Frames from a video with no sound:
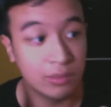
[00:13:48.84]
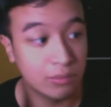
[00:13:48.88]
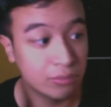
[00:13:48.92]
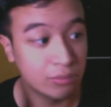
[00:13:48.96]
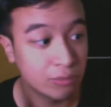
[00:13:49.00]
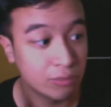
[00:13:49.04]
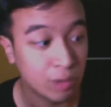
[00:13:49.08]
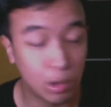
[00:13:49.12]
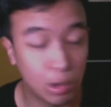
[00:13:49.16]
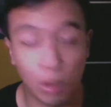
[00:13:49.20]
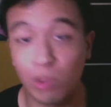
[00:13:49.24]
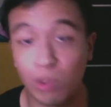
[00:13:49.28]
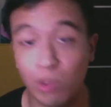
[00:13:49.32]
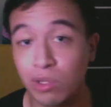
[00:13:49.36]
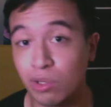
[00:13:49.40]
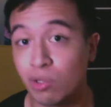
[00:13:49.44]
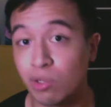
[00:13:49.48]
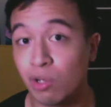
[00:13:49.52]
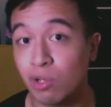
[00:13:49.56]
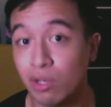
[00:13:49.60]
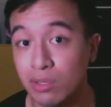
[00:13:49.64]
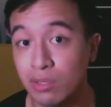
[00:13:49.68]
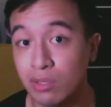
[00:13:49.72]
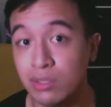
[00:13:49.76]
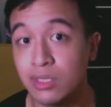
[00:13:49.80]
local
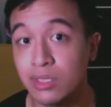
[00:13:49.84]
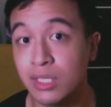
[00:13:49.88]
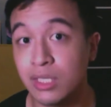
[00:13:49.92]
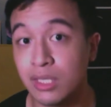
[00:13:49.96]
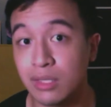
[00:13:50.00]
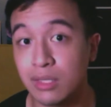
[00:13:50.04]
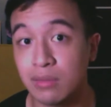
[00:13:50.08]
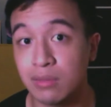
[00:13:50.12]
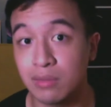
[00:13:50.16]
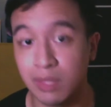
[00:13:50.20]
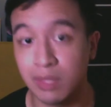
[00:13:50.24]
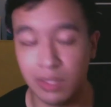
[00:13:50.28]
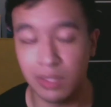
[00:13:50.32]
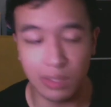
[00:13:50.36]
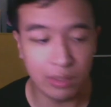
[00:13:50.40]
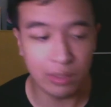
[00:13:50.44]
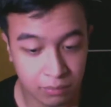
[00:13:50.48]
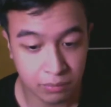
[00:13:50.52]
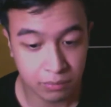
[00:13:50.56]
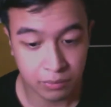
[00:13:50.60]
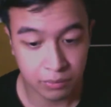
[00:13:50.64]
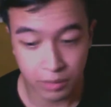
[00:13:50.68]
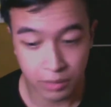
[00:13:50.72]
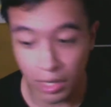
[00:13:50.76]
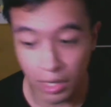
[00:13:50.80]
content, you know.
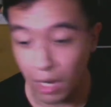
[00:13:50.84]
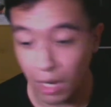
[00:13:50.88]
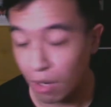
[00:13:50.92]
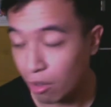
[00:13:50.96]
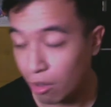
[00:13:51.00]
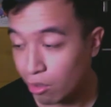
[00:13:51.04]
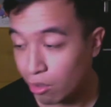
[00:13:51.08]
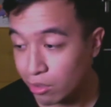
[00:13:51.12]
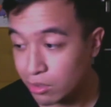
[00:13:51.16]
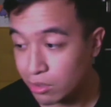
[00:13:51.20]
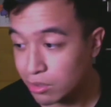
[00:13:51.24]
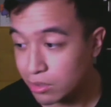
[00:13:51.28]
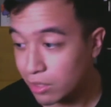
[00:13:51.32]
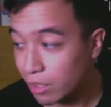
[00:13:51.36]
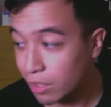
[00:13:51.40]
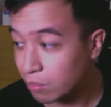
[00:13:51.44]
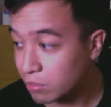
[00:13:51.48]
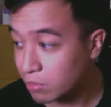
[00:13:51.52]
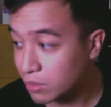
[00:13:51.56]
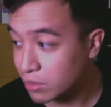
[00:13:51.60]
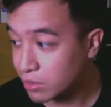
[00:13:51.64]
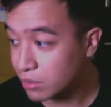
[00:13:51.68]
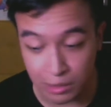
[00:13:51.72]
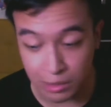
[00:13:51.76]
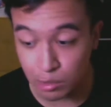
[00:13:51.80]
Yeah, honestly, I'm
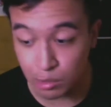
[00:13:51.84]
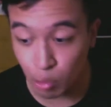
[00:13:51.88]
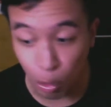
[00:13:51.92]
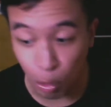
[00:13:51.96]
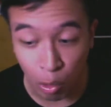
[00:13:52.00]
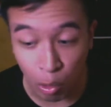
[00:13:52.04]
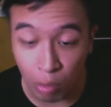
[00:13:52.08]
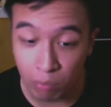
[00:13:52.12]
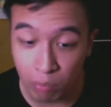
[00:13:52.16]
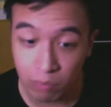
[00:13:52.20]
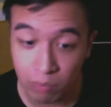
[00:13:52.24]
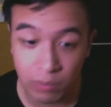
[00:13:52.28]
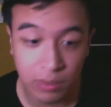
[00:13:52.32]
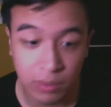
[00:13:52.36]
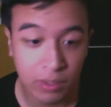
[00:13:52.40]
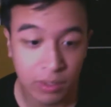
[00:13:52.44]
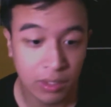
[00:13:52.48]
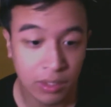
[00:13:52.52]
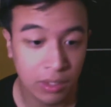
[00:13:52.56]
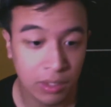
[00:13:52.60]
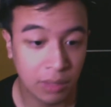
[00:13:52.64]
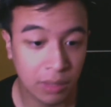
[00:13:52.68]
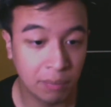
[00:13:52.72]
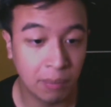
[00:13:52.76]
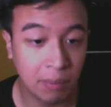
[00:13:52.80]
just hope
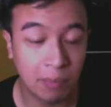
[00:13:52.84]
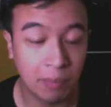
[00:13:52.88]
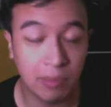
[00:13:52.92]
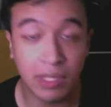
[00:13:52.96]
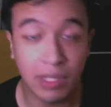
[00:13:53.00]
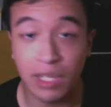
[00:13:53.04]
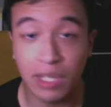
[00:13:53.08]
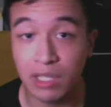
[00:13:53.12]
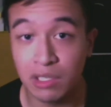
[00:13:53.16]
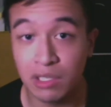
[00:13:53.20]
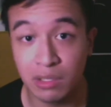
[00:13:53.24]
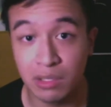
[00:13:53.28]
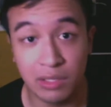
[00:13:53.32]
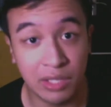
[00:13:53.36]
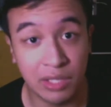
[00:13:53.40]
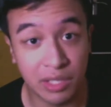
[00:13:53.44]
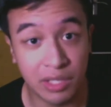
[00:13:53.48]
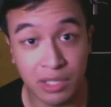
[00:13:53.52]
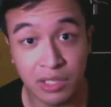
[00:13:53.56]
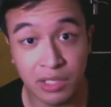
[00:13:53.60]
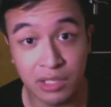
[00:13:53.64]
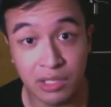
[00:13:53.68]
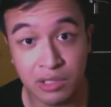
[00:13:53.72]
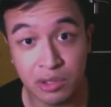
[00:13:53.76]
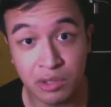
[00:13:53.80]
the people that
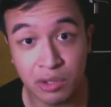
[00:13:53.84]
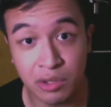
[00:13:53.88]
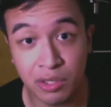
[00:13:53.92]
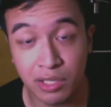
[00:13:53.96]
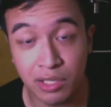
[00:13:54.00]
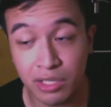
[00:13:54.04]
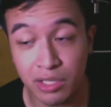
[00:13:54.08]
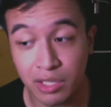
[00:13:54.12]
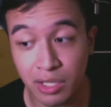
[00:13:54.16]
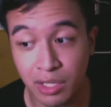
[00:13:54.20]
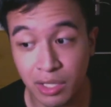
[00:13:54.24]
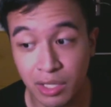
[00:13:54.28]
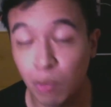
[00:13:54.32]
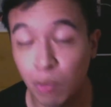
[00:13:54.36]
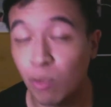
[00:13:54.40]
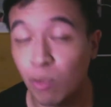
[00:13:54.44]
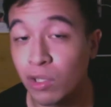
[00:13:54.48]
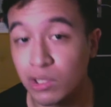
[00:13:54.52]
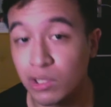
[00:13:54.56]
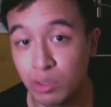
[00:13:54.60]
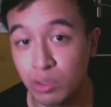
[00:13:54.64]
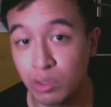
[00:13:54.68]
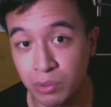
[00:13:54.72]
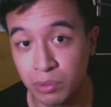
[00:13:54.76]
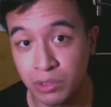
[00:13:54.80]
didn't enjoy Kitani
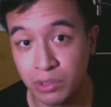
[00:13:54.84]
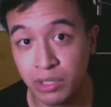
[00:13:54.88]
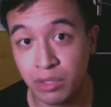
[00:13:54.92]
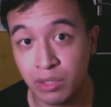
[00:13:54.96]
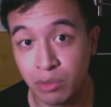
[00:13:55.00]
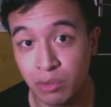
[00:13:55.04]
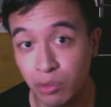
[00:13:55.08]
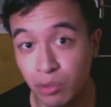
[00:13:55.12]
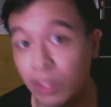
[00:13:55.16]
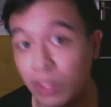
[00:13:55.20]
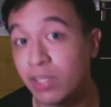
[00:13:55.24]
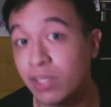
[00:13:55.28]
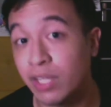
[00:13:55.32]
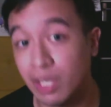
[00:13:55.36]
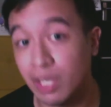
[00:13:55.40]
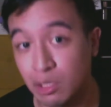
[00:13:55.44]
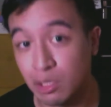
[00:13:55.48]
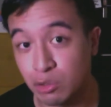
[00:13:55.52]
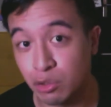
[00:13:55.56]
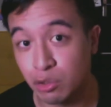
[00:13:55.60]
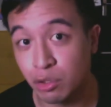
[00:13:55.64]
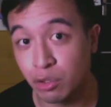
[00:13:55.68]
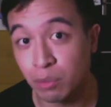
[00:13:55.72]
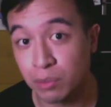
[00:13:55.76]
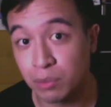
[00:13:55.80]
watch Operation Hantu and they
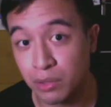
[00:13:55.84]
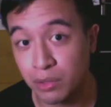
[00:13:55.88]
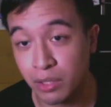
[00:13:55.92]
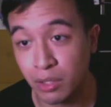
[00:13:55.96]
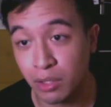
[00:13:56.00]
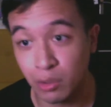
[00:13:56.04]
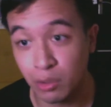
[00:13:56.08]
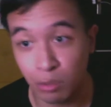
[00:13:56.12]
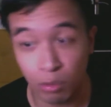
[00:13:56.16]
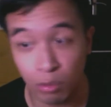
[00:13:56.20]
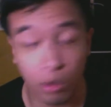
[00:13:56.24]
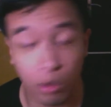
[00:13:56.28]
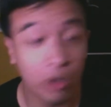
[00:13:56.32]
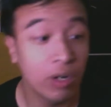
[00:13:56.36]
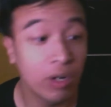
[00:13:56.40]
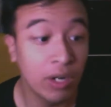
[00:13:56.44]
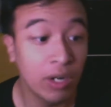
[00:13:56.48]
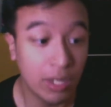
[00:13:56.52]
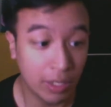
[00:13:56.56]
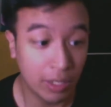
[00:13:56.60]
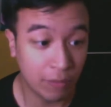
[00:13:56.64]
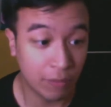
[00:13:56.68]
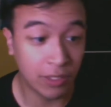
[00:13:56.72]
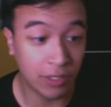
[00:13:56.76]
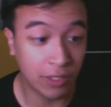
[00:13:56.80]
enjoyed Operation Hantu, or
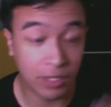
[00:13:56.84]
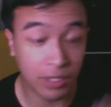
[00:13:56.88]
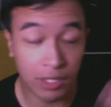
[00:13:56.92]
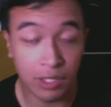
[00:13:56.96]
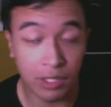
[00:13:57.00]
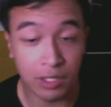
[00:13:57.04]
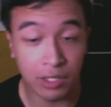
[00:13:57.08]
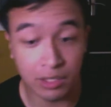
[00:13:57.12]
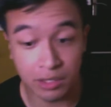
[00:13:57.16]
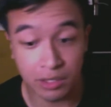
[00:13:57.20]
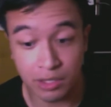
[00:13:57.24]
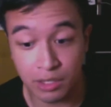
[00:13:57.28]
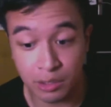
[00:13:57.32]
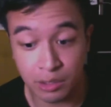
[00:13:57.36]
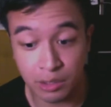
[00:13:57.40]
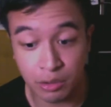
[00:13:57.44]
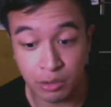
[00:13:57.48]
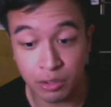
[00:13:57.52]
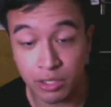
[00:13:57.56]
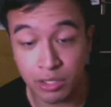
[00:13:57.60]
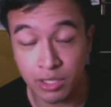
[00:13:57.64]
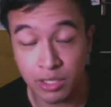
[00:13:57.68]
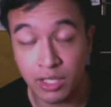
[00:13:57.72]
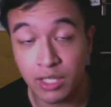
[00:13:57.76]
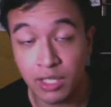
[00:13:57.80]
if they didn't enjoy
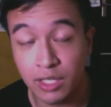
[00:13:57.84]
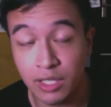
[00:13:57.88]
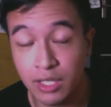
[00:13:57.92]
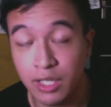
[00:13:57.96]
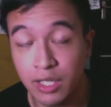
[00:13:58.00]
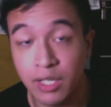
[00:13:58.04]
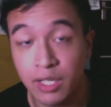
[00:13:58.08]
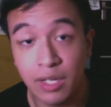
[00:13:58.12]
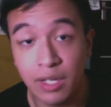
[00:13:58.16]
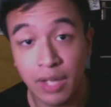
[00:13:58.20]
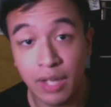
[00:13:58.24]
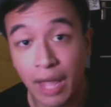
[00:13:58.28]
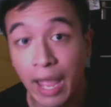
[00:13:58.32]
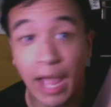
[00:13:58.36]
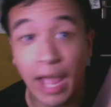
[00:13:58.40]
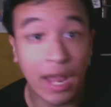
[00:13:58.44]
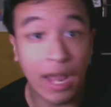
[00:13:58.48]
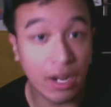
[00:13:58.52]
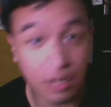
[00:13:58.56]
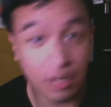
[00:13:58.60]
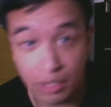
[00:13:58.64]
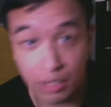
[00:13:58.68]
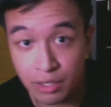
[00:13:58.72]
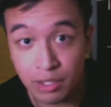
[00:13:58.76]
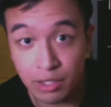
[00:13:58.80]
Kitani
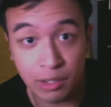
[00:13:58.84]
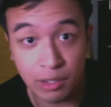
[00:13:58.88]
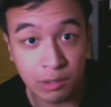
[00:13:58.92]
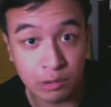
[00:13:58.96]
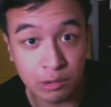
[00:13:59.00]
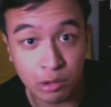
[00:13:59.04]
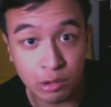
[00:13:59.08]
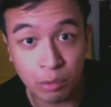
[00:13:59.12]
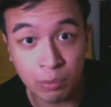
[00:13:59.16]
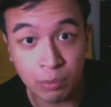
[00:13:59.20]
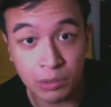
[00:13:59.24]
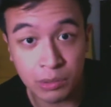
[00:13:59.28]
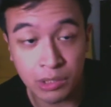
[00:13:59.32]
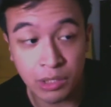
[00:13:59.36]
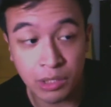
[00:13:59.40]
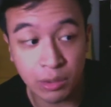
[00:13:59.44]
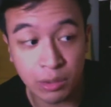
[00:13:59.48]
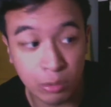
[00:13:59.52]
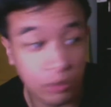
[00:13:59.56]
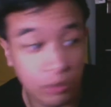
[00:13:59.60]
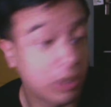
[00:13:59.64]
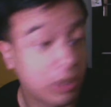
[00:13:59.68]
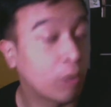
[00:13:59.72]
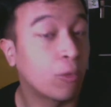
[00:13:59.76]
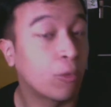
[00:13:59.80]
and didn't enjoy Operation
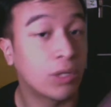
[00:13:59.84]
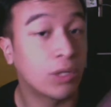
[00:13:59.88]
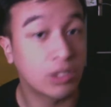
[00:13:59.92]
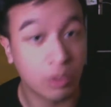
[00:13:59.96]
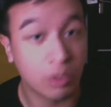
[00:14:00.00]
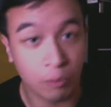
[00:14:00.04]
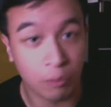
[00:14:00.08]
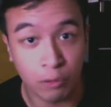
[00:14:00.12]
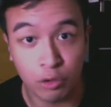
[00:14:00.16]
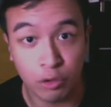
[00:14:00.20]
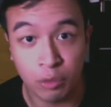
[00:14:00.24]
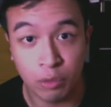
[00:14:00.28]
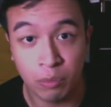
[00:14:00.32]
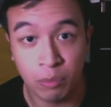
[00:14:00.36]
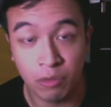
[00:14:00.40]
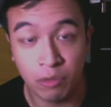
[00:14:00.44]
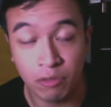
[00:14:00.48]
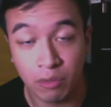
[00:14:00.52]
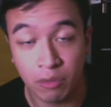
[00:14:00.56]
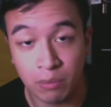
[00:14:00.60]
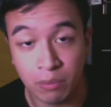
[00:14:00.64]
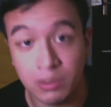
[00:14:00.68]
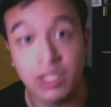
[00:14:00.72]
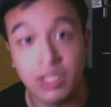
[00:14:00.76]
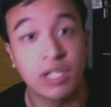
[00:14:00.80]
Hantu, they watch I Want to Be
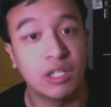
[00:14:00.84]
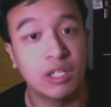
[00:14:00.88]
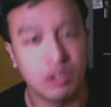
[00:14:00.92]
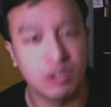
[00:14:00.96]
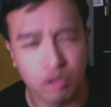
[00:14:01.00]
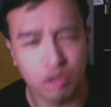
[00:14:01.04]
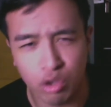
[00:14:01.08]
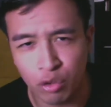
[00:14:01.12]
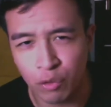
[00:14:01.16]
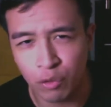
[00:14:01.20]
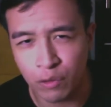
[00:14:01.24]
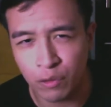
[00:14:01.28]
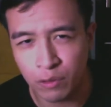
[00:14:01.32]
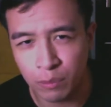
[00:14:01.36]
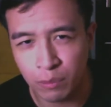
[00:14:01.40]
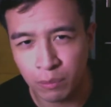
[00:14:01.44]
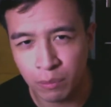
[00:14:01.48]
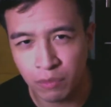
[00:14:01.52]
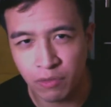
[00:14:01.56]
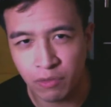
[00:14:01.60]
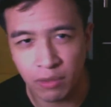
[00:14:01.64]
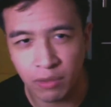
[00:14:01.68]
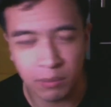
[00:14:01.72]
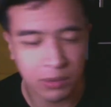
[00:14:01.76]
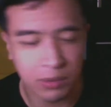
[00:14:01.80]
Famous and enjoy I Want to Be
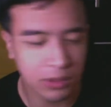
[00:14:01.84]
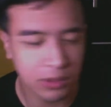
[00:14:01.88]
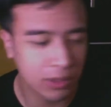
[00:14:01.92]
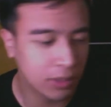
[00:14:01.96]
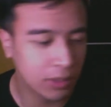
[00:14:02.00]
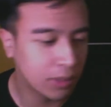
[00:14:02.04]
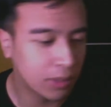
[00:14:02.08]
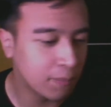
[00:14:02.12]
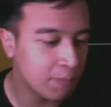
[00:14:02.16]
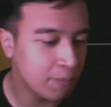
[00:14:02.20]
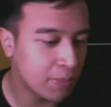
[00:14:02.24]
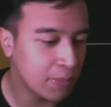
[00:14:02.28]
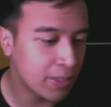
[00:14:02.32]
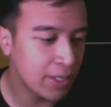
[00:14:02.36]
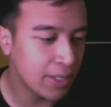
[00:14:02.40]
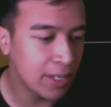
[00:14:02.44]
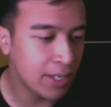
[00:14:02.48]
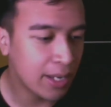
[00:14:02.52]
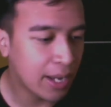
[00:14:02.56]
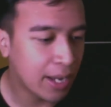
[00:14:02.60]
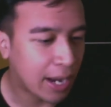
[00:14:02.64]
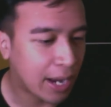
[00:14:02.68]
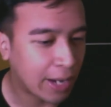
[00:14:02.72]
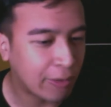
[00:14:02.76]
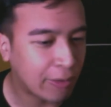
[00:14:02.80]
Famous, you know.
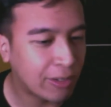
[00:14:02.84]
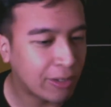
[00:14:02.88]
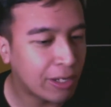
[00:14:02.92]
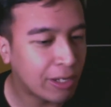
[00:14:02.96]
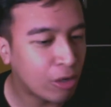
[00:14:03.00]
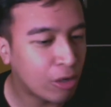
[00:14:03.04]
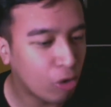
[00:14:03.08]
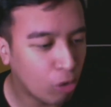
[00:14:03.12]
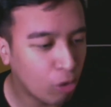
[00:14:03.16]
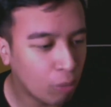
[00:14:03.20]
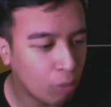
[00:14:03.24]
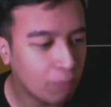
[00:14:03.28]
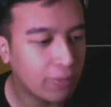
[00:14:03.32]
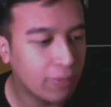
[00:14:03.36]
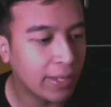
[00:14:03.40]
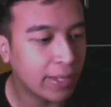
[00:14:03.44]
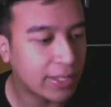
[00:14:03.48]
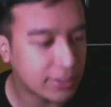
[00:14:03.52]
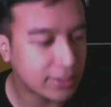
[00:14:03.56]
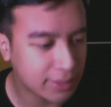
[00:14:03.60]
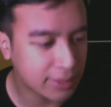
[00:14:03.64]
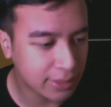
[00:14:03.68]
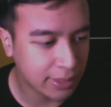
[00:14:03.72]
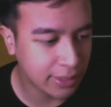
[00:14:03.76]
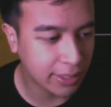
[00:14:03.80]
I really hope that's
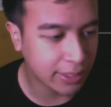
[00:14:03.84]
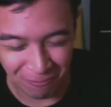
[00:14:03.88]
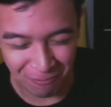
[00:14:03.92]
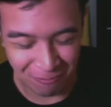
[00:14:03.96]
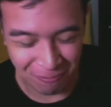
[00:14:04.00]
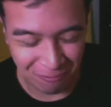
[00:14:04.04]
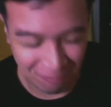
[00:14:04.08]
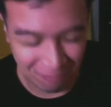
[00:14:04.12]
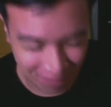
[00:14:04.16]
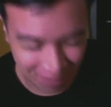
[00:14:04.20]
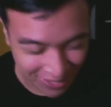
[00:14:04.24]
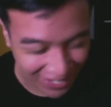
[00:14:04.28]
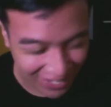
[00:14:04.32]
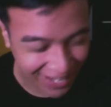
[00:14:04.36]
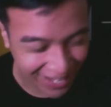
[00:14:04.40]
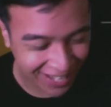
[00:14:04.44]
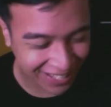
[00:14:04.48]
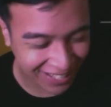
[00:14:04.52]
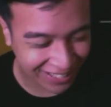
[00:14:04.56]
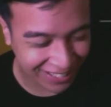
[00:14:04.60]
the case. But yeah, I